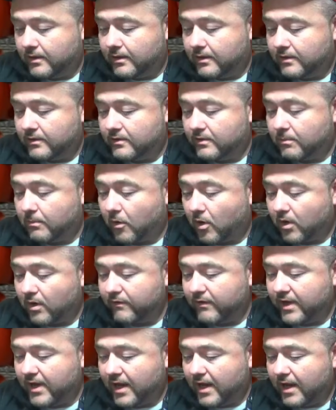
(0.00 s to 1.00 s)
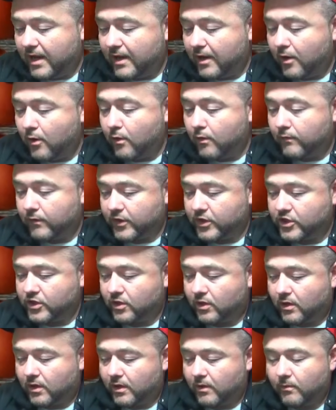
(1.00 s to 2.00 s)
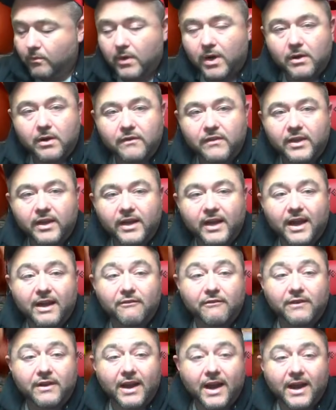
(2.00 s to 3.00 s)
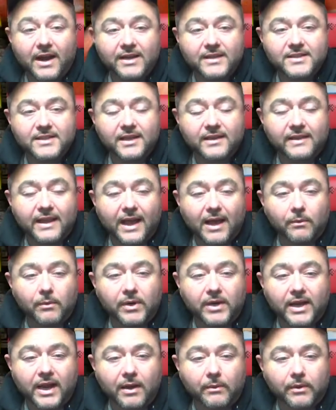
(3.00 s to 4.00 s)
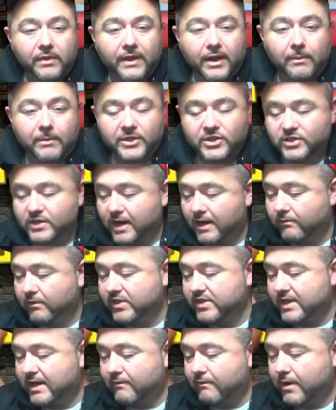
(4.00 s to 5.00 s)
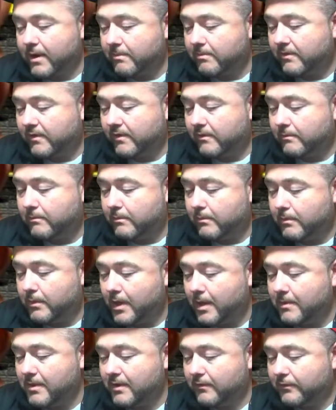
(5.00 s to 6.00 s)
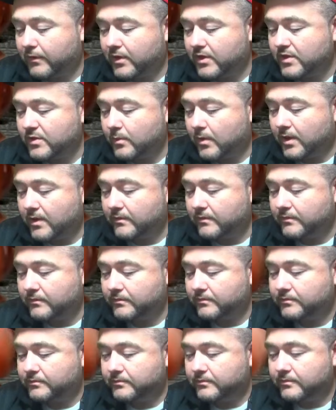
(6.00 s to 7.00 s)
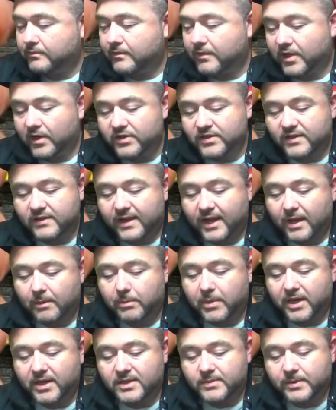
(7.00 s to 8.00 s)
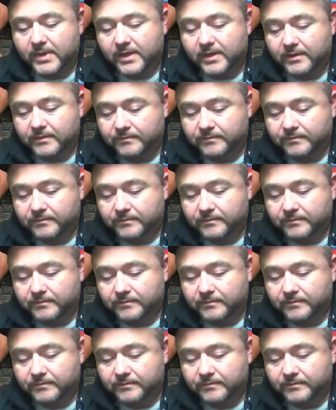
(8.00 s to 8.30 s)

DeMarvion Overshawn. Why do I feel like I have not said that one yet with how much Donruss I've ripped? Maybe the first one. There's the Tank Bigsby.